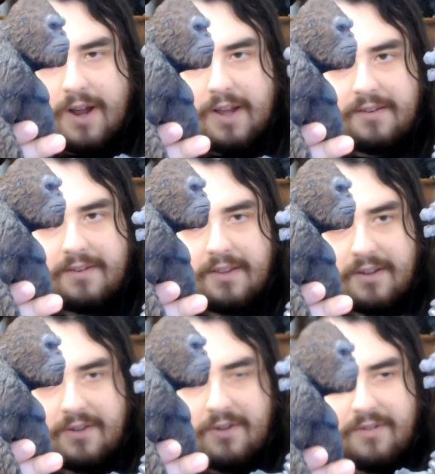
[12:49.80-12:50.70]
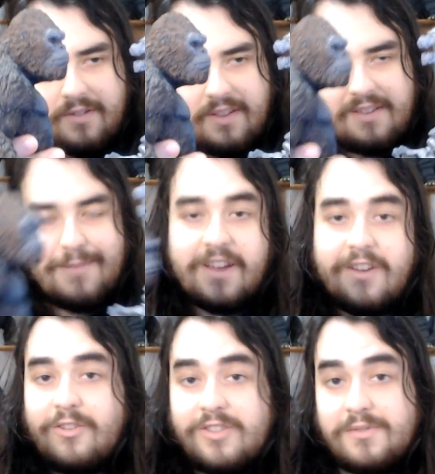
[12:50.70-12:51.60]
So the, this
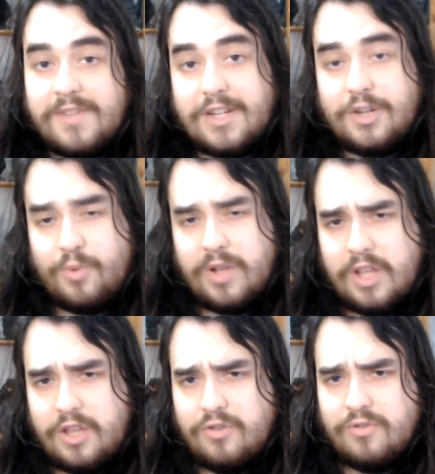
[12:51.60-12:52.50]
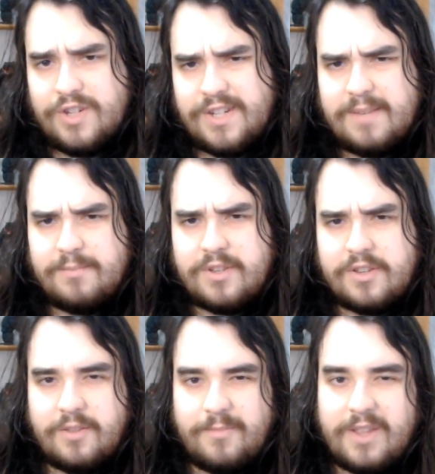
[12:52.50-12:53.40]
Mechagodzilla was actually really huge. He seemed
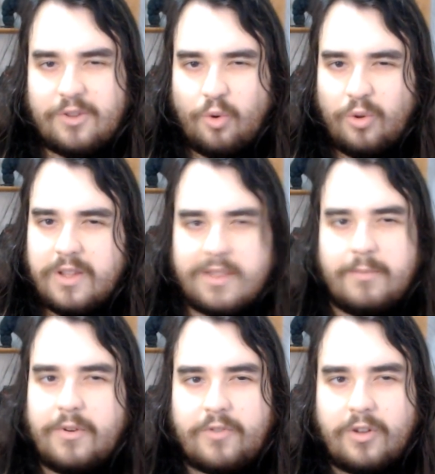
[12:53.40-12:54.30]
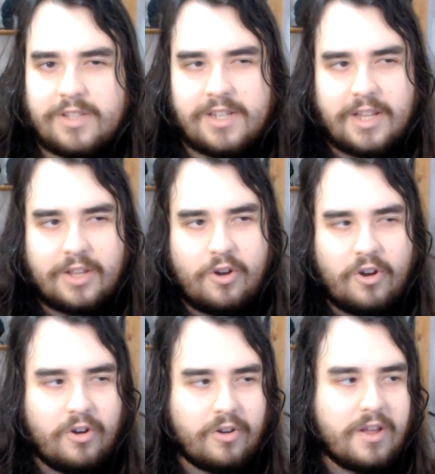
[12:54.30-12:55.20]
to be taller than both Godzilla and
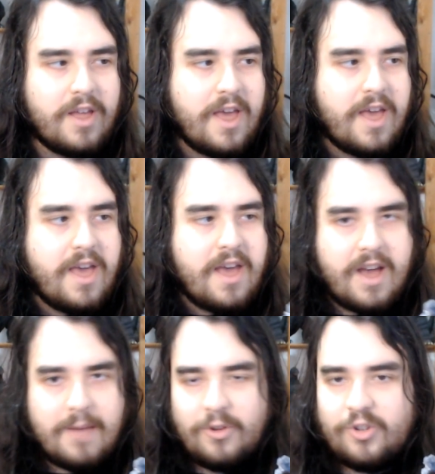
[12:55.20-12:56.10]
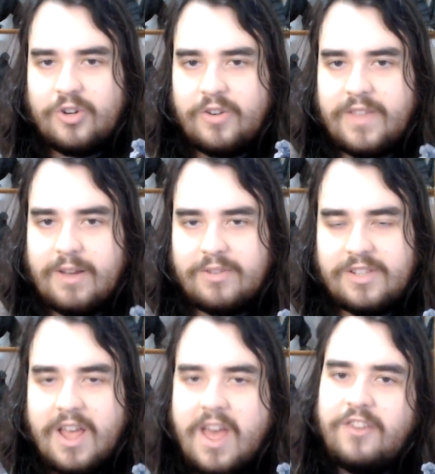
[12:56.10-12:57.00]
Kong. I'm not sure if that was
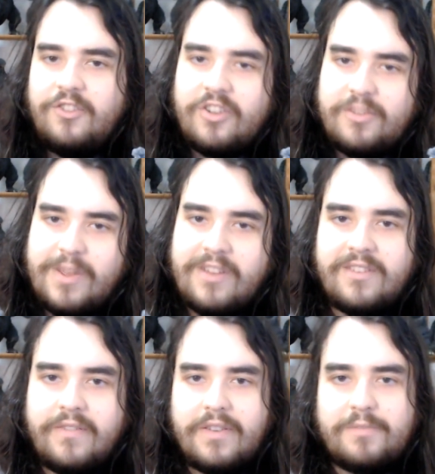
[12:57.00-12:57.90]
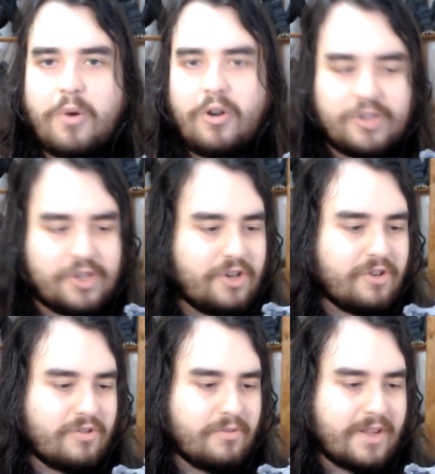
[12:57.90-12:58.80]
just because of his
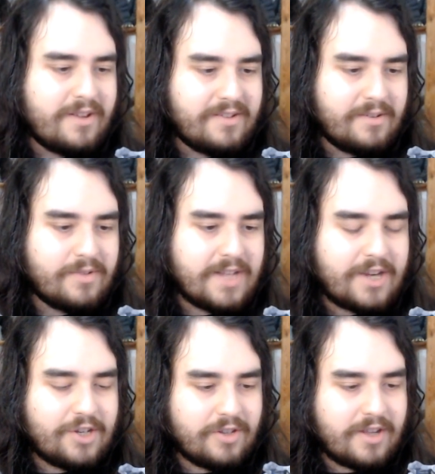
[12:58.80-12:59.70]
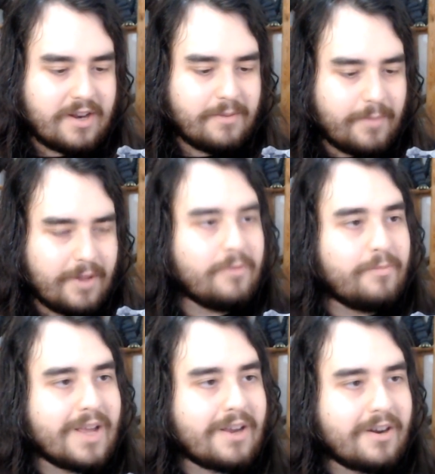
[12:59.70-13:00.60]
posture or because it was actually kind of built
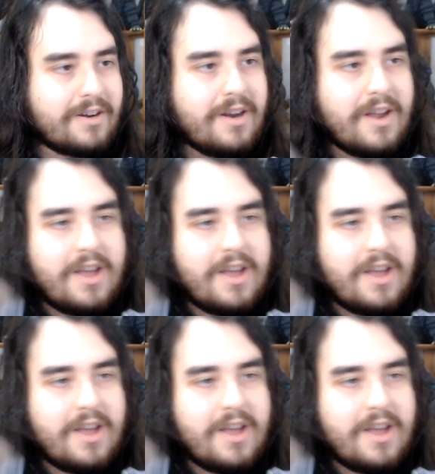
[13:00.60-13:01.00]
bigger.